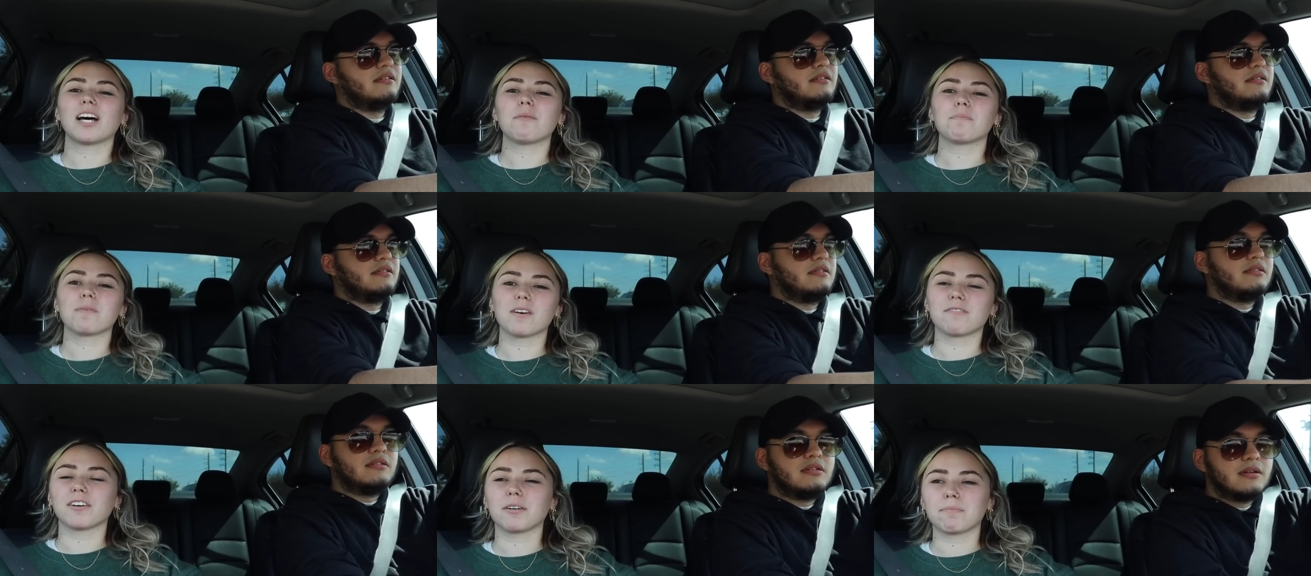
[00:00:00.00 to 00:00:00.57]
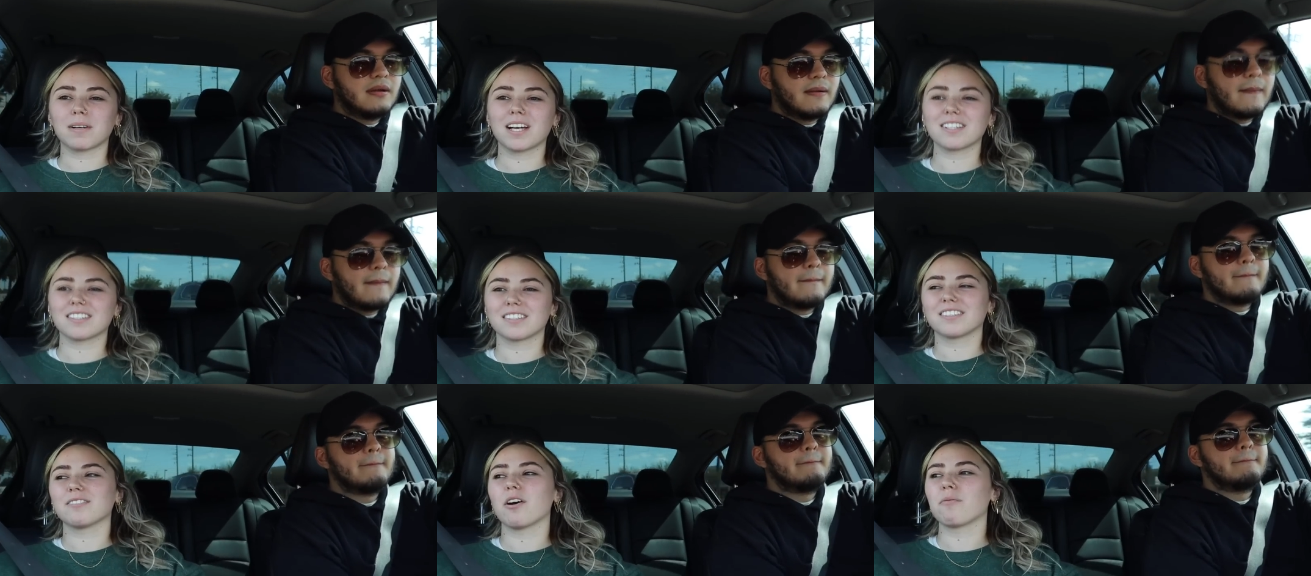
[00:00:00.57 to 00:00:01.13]
Speaker 1: out perfect
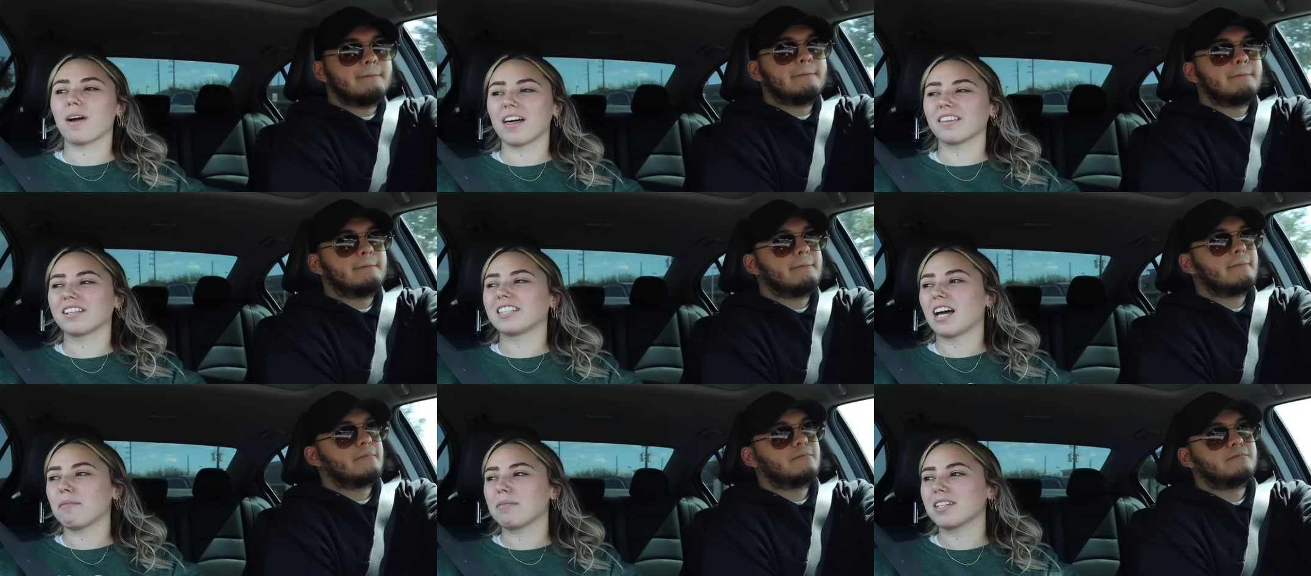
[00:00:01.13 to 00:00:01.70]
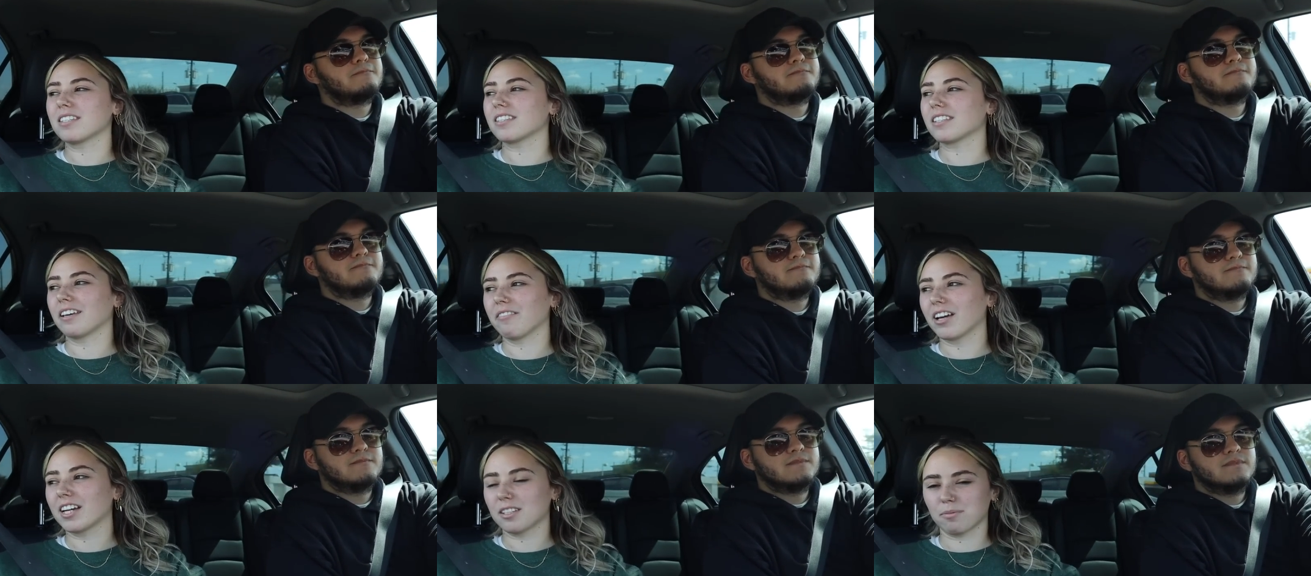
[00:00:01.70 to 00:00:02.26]
because around the time he's
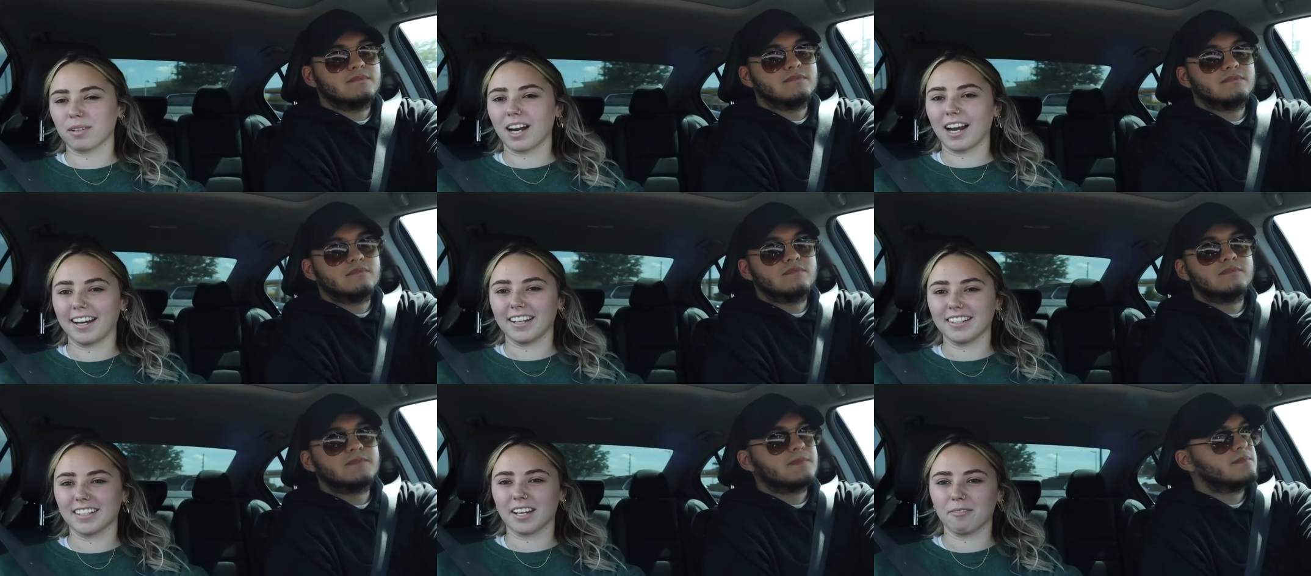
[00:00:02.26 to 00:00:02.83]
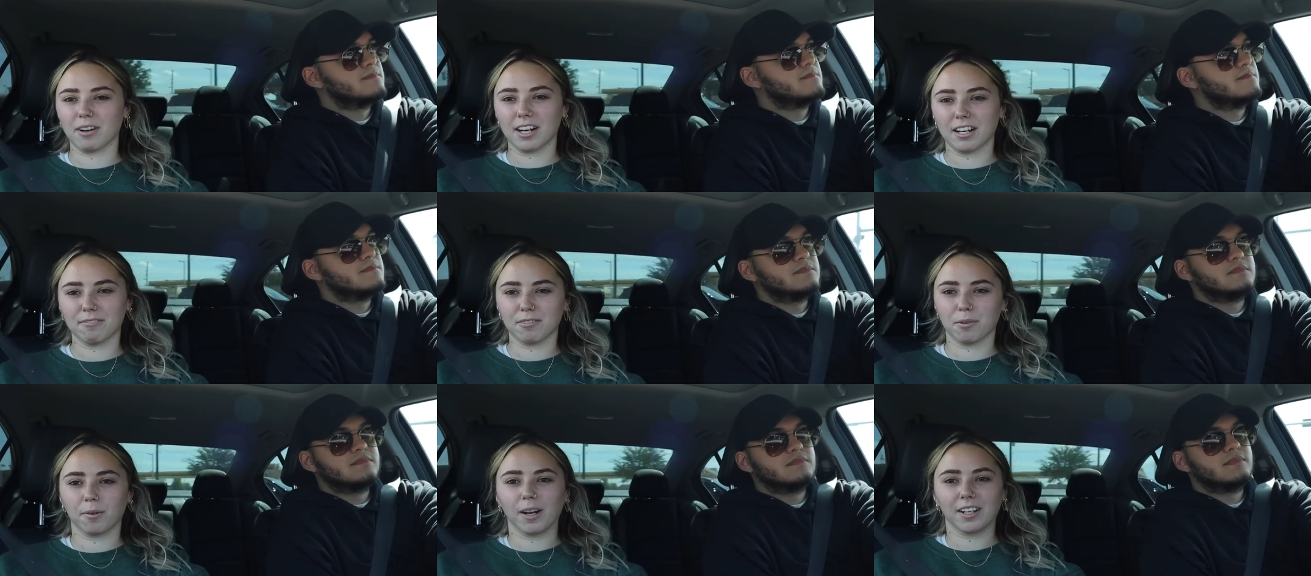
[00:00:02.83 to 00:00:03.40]
leaving is when I need to get ready
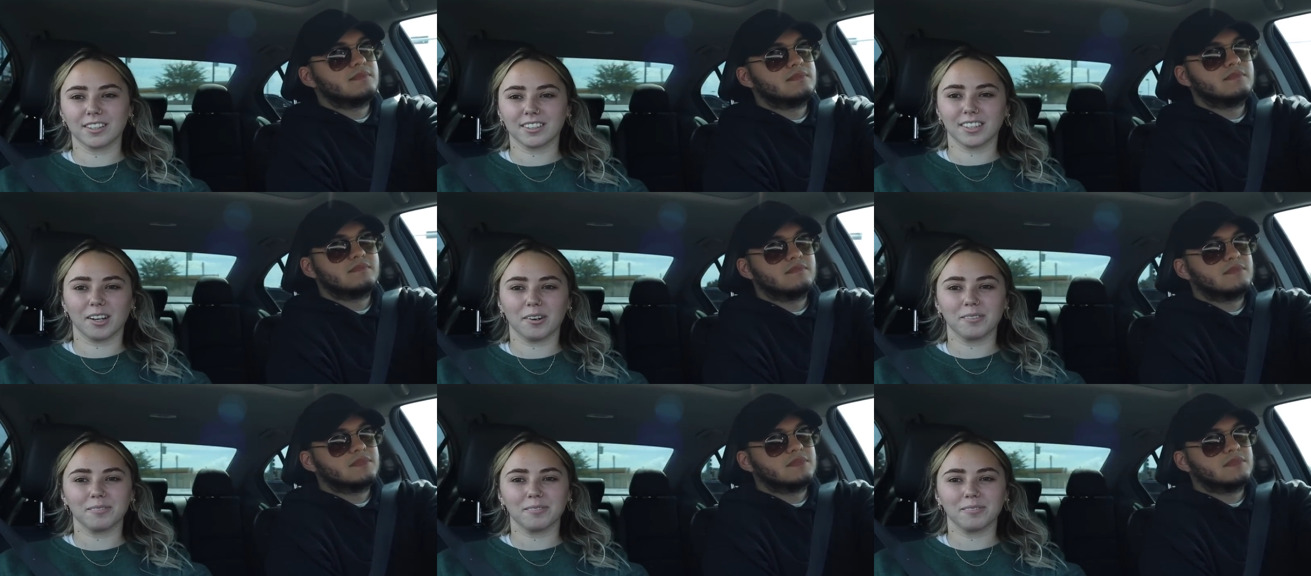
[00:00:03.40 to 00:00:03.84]
for work. So